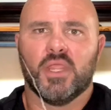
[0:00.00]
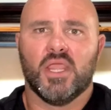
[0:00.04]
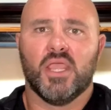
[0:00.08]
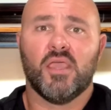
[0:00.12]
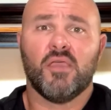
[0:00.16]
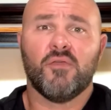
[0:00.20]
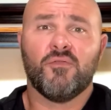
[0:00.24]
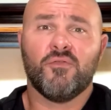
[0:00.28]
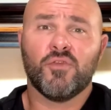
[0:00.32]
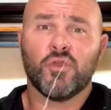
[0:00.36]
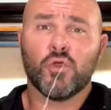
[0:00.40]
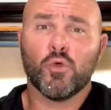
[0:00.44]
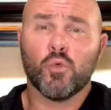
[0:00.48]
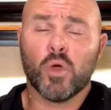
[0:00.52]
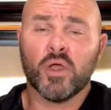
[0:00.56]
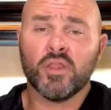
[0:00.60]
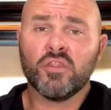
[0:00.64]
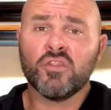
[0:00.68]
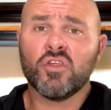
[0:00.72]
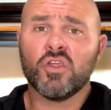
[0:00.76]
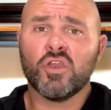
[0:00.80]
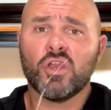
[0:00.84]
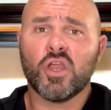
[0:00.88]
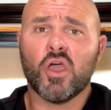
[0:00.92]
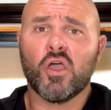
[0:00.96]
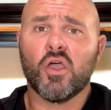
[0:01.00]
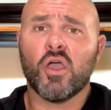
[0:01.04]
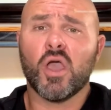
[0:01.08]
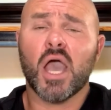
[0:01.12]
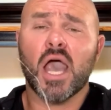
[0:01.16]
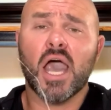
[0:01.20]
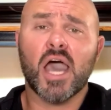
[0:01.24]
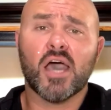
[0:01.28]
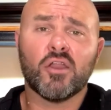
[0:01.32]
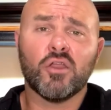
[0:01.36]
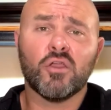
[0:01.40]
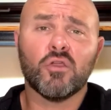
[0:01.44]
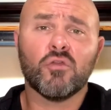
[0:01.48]
If you want to know
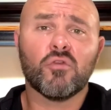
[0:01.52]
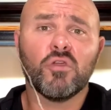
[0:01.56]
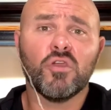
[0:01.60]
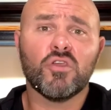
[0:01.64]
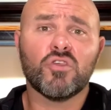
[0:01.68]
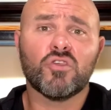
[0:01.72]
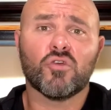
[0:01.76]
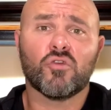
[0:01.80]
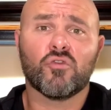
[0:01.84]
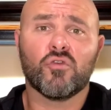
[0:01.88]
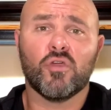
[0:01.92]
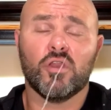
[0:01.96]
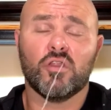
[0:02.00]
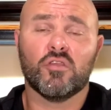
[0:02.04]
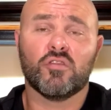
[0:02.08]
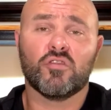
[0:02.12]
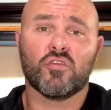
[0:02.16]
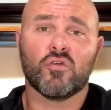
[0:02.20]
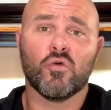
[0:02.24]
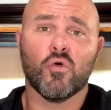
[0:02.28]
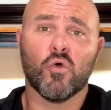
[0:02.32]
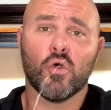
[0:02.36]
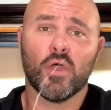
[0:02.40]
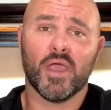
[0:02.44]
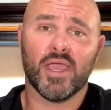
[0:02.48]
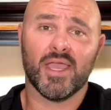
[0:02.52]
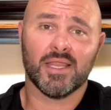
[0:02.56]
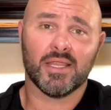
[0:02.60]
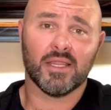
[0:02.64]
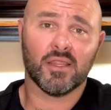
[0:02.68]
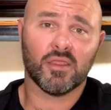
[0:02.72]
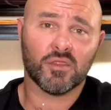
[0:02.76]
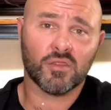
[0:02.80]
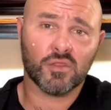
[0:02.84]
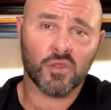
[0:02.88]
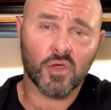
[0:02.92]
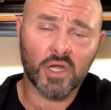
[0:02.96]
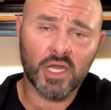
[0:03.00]
how to increase your credit score in
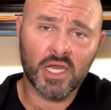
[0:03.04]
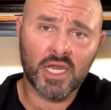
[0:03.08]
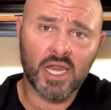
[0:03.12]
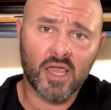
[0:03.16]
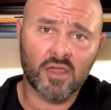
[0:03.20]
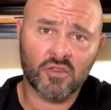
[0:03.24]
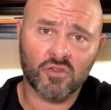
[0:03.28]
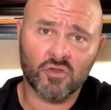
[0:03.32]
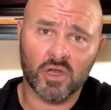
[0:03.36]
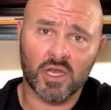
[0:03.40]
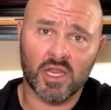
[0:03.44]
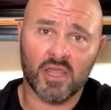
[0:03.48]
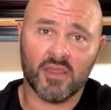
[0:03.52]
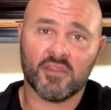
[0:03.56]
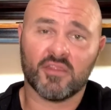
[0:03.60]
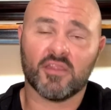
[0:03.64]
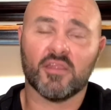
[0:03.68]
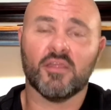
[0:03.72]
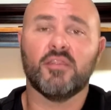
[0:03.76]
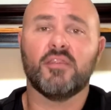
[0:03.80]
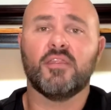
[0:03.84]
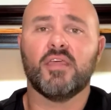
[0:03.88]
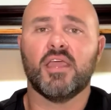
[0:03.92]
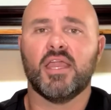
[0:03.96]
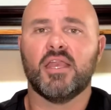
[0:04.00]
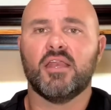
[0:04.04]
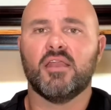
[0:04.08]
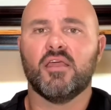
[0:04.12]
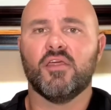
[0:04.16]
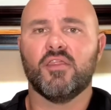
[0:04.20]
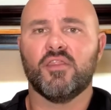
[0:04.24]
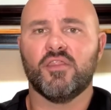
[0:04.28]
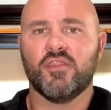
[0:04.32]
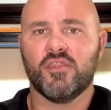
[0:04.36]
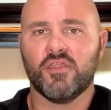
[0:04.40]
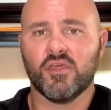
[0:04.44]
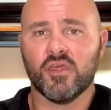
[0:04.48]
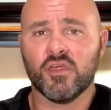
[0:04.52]
thirty days or less, then
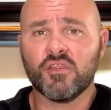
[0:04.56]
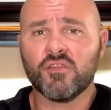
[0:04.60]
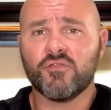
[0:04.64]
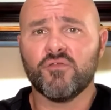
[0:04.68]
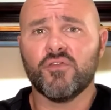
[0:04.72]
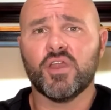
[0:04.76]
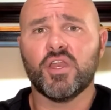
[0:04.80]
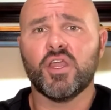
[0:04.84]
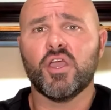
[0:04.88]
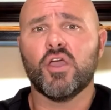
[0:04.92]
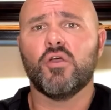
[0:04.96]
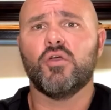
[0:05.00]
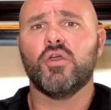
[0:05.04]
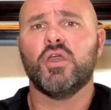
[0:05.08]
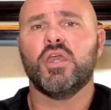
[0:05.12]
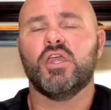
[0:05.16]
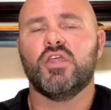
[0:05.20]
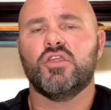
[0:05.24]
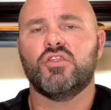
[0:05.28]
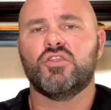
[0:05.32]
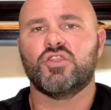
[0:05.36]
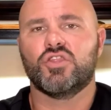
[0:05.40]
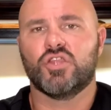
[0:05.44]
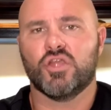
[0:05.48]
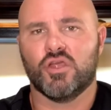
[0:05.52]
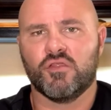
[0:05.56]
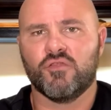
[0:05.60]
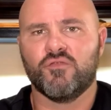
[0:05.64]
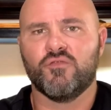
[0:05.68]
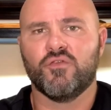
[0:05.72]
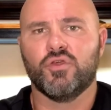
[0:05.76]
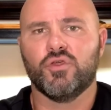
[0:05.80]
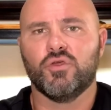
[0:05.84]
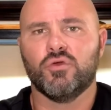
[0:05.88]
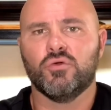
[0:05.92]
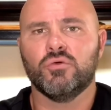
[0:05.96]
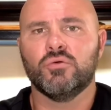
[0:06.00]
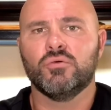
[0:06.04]
this video is just for
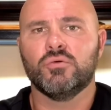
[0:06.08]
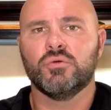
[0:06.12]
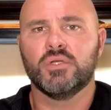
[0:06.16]
you.